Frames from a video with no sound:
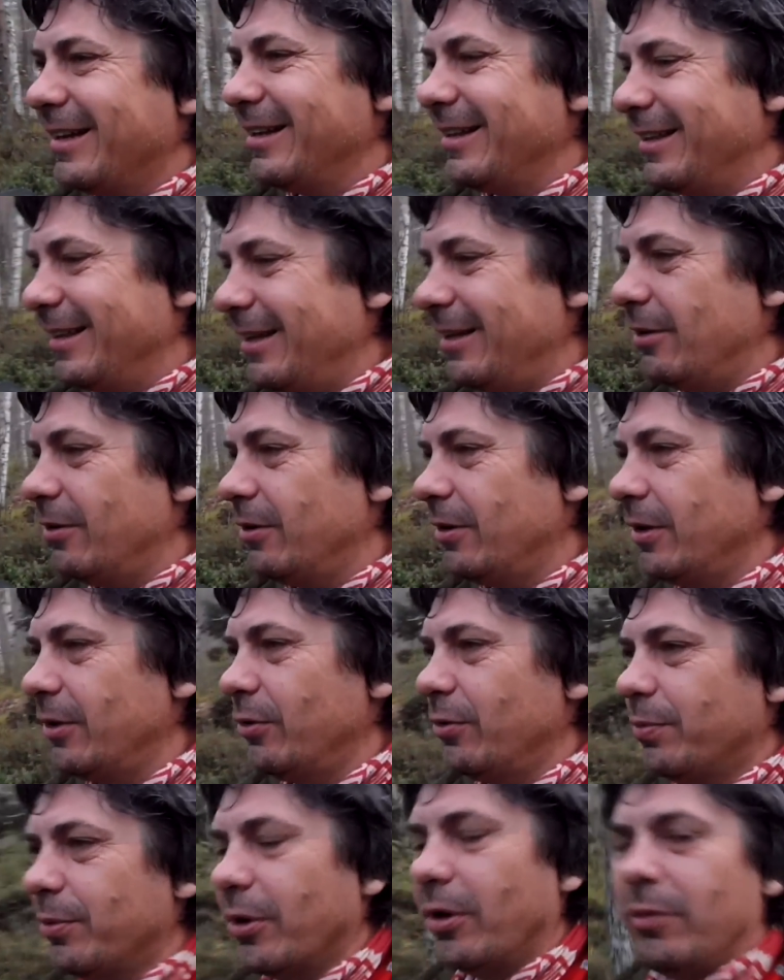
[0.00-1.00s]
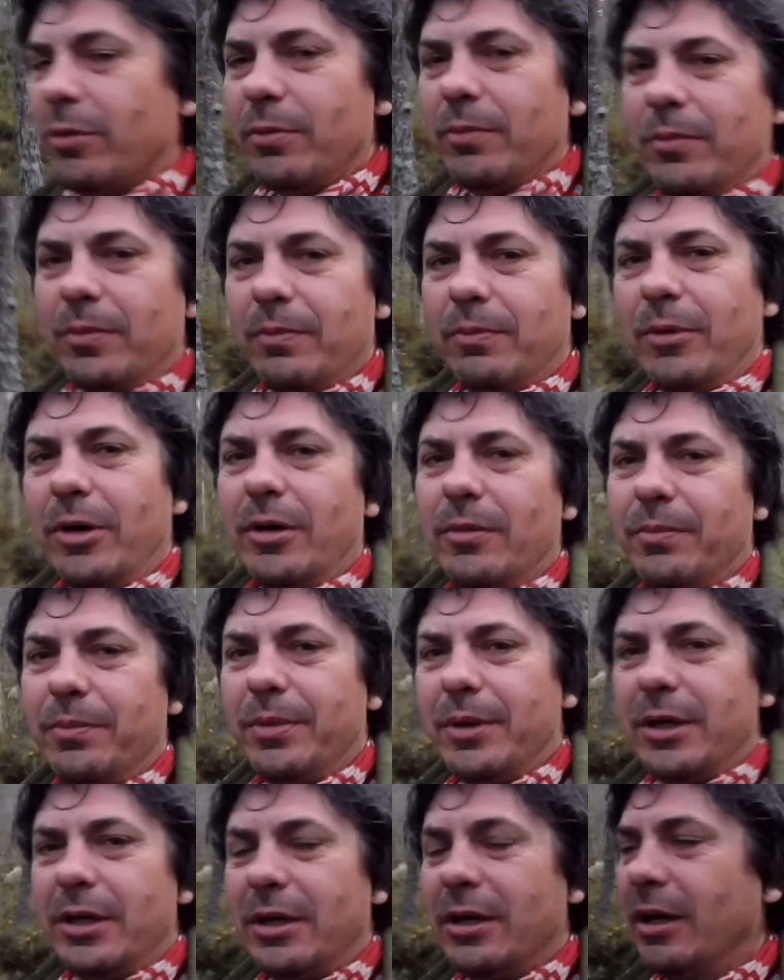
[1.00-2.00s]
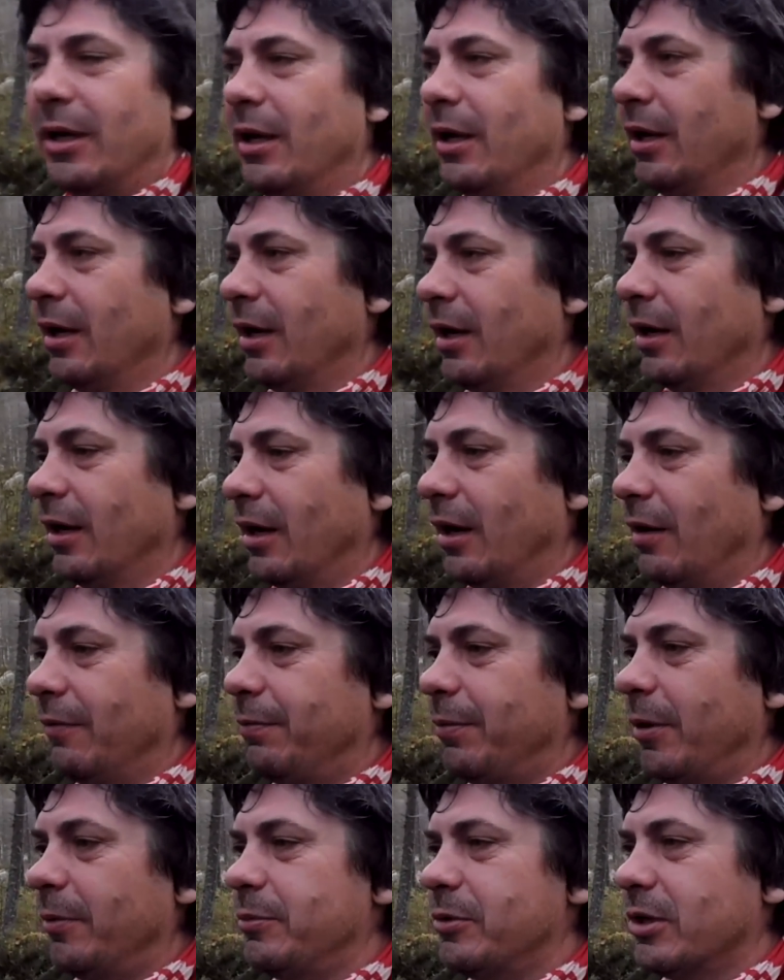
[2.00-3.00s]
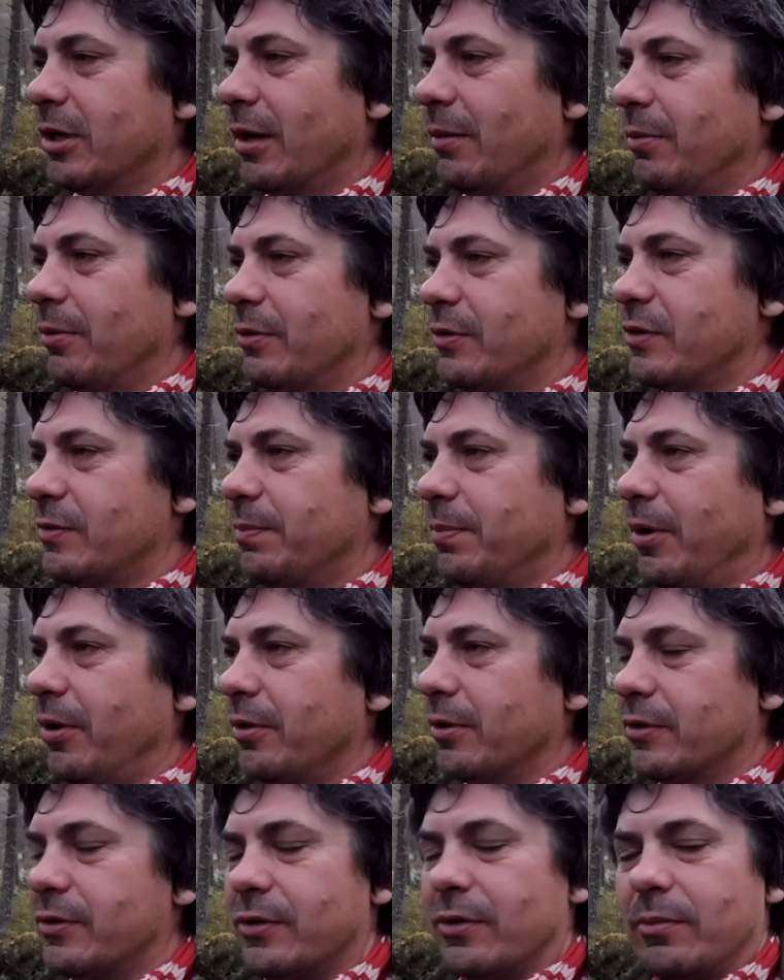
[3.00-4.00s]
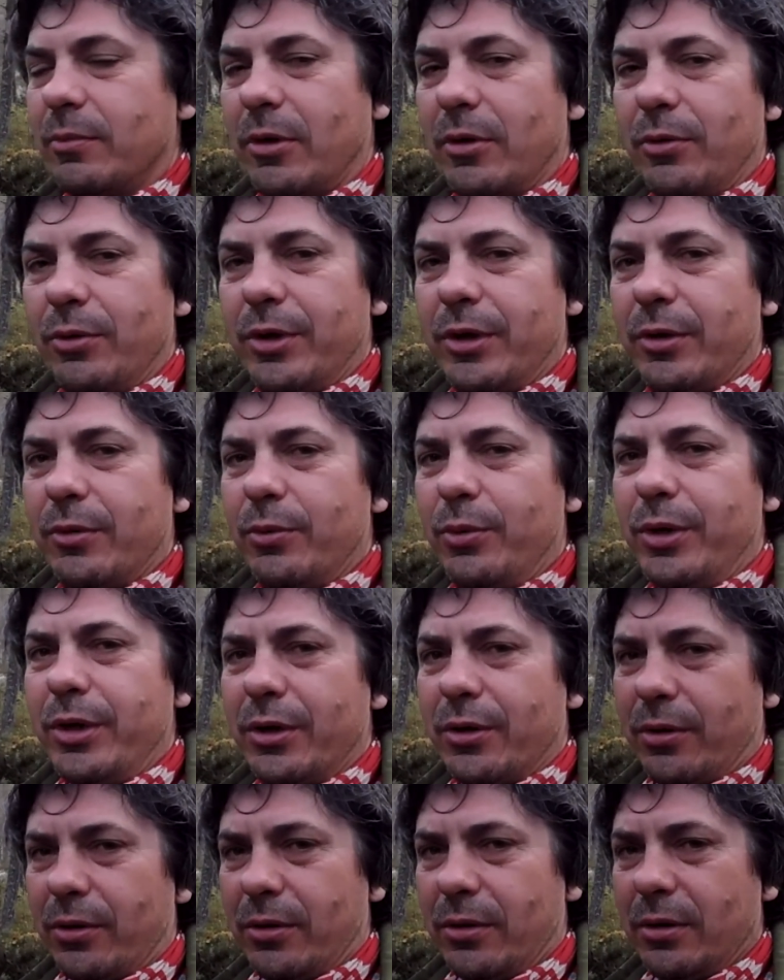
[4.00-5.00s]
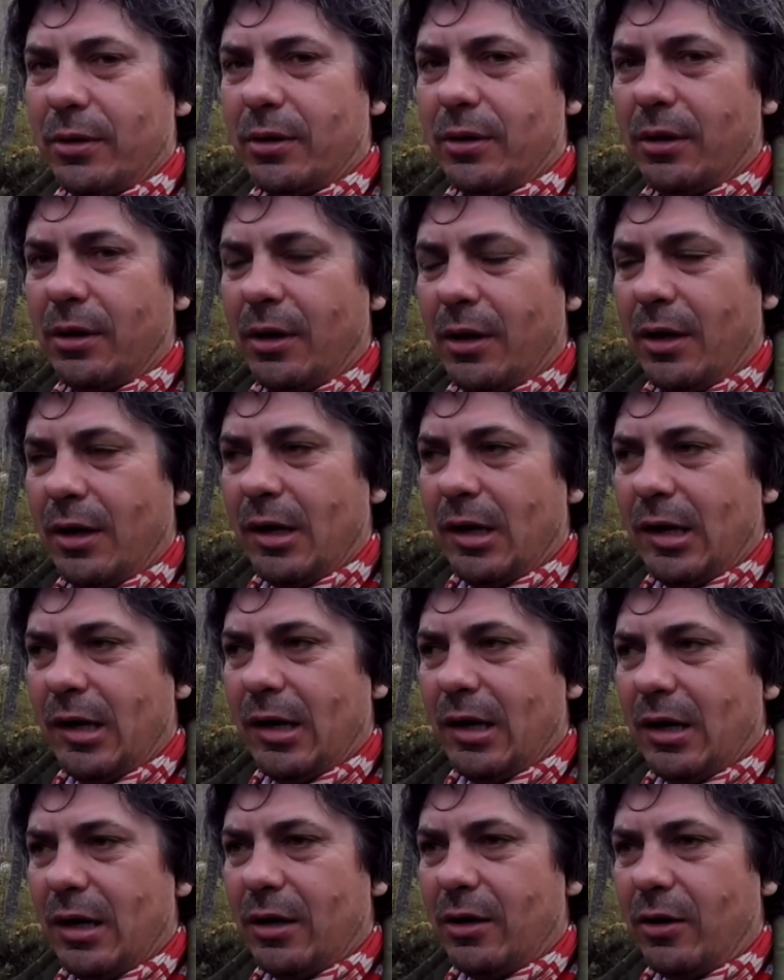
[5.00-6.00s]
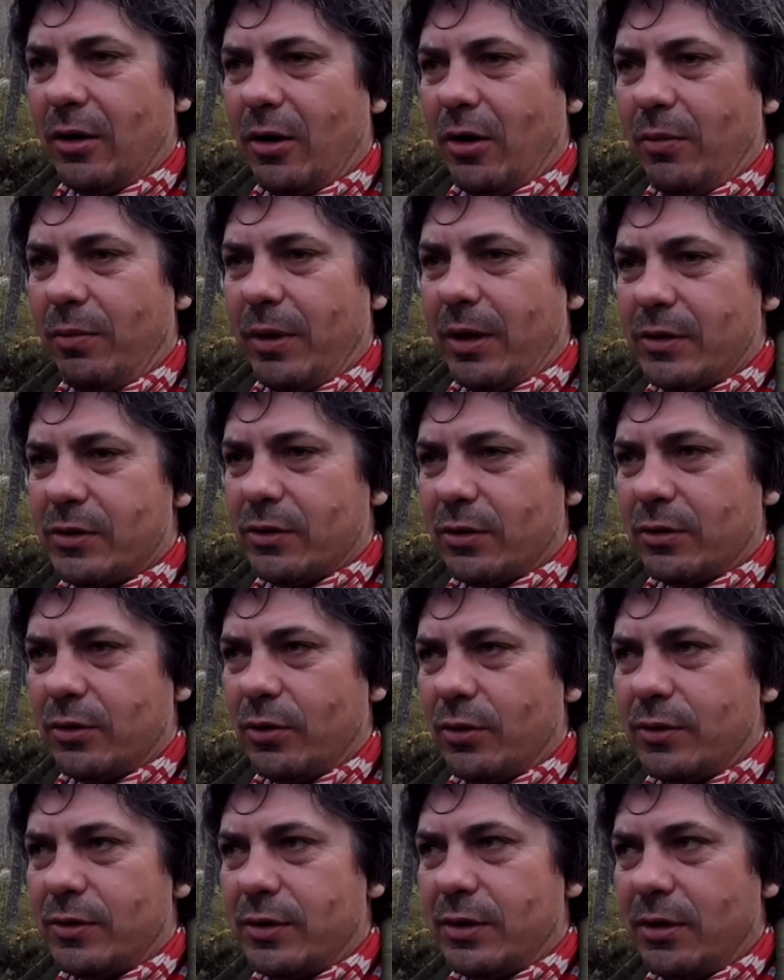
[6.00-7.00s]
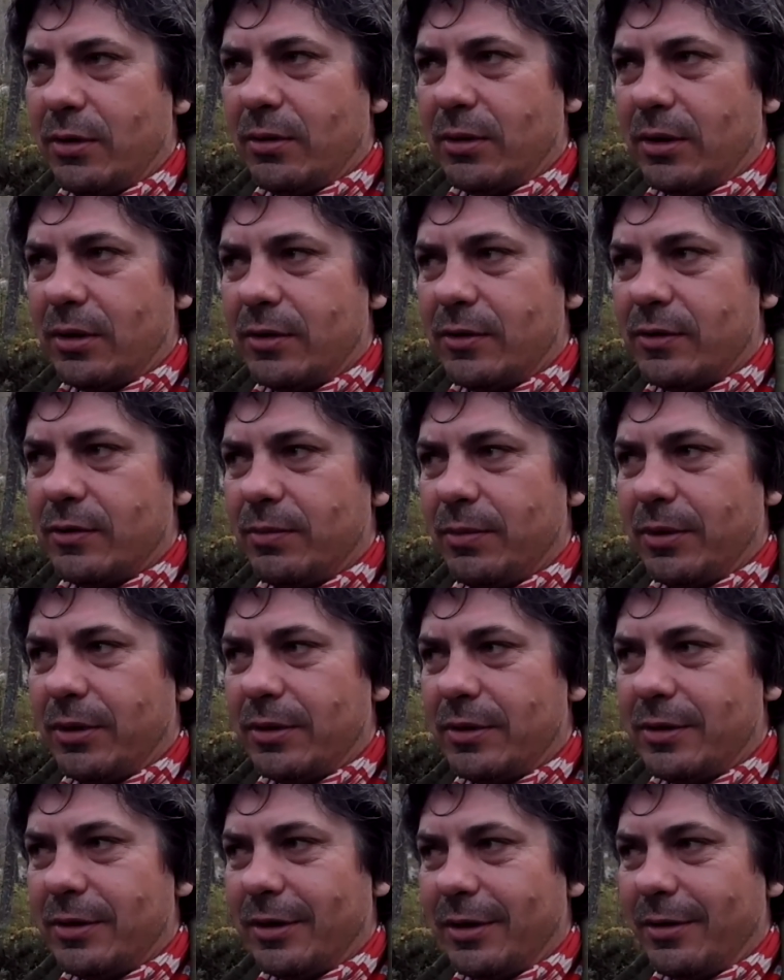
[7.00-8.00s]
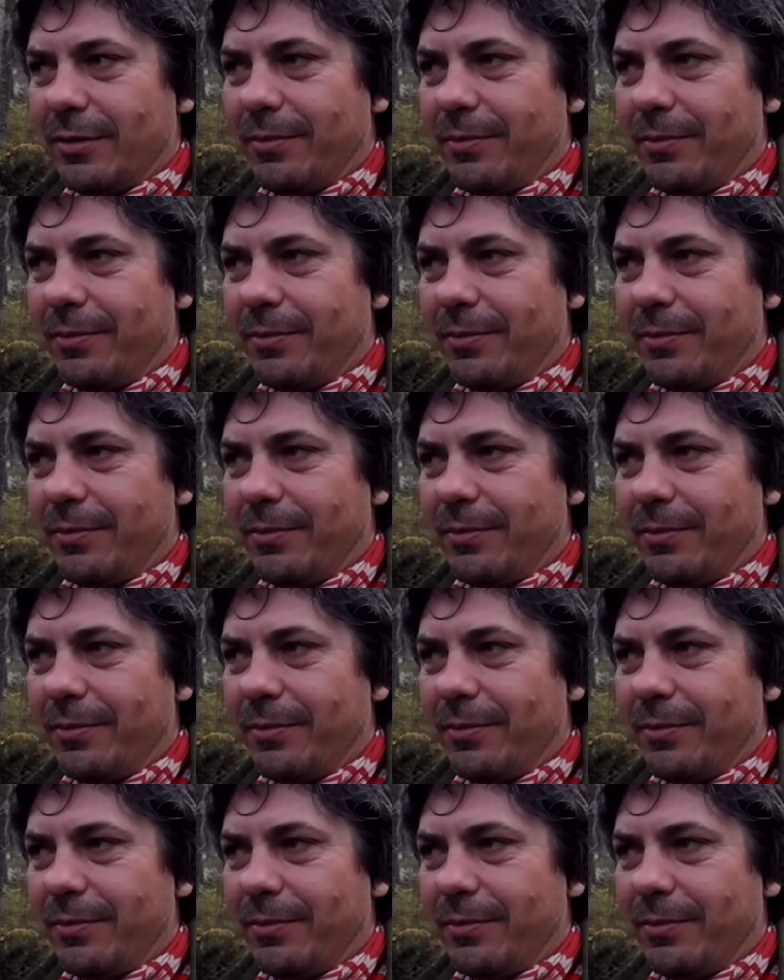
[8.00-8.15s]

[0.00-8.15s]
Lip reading: little problem might be I've popped a couple of spokes on my rear wheel, and I hope that's not too serious, but